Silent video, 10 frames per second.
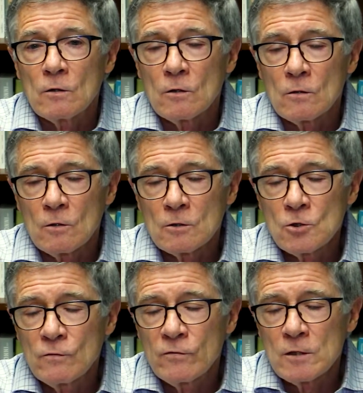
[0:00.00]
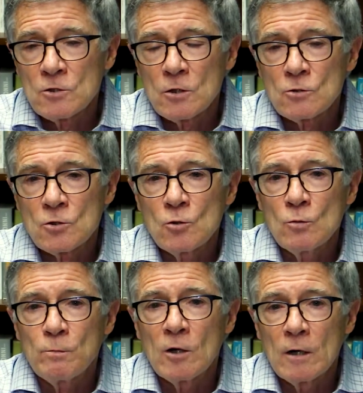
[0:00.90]
long as you finish those 2
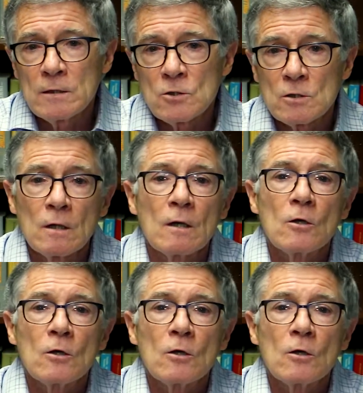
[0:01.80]
parts,